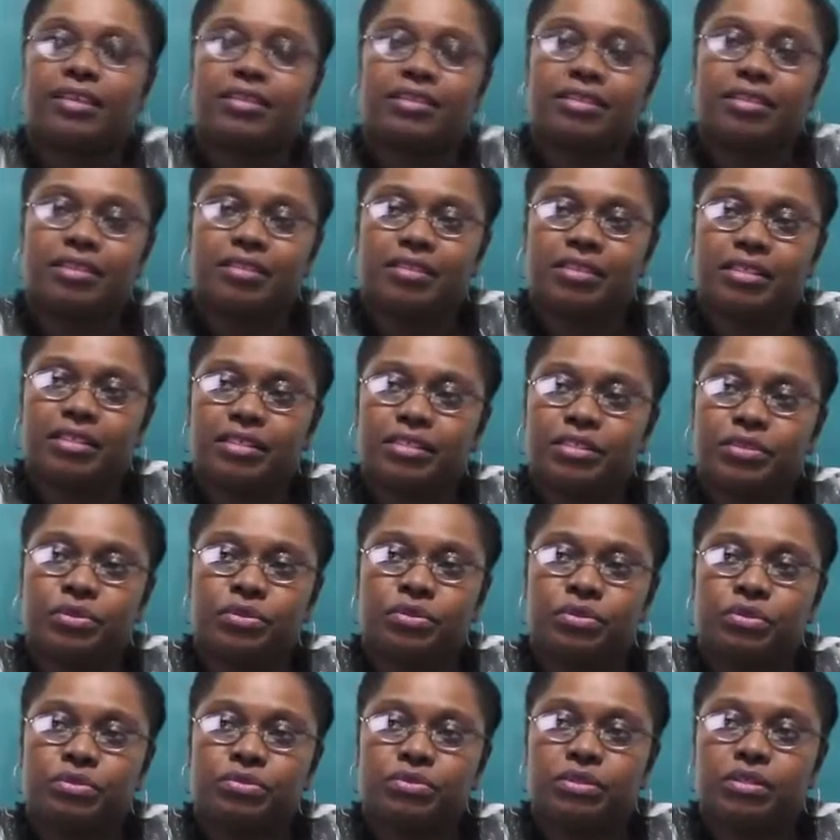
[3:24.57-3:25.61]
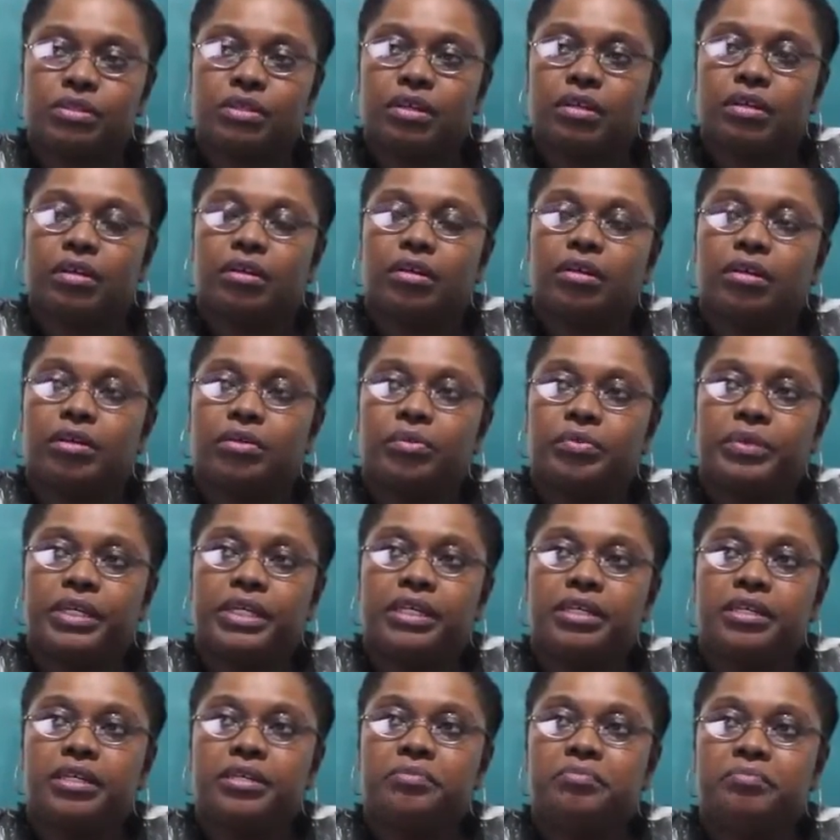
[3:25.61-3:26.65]
ICT tools,
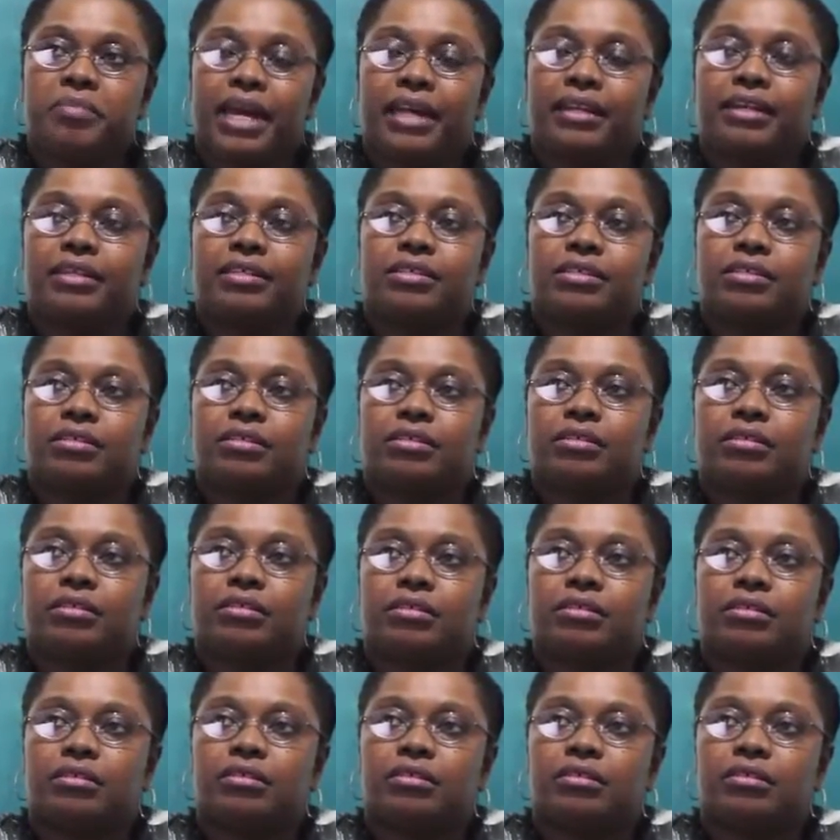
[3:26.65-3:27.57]
we managed